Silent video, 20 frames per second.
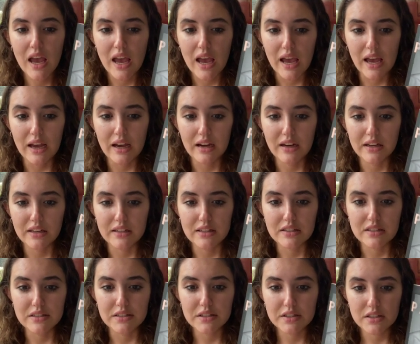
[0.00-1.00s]

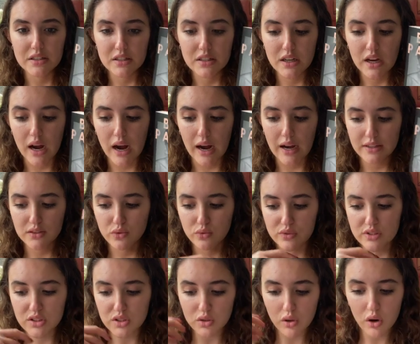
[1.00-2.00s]
and as a
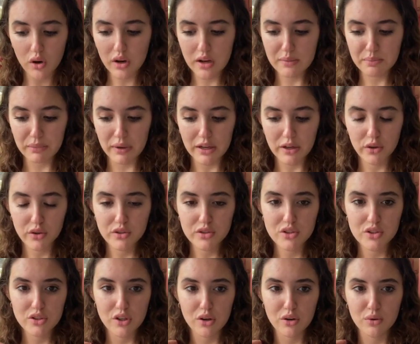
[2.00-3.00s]
result, it made her
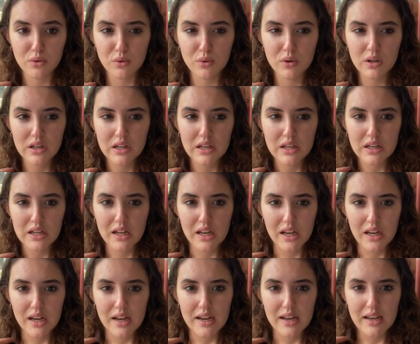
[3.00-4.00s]
so
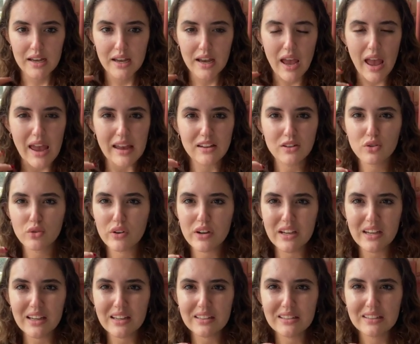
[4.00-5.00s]

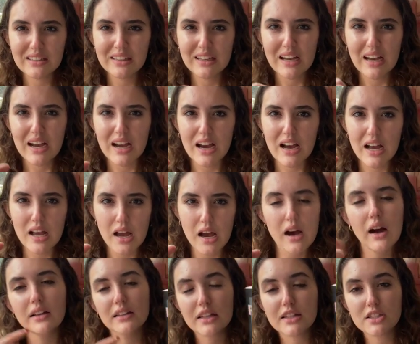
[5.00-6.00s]
angry,
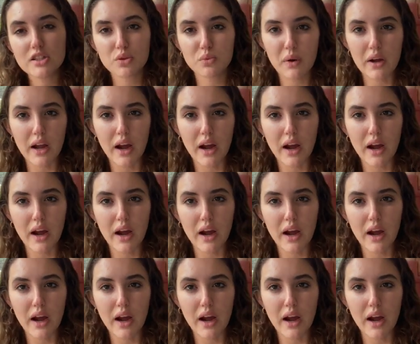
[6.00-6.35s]
at least the way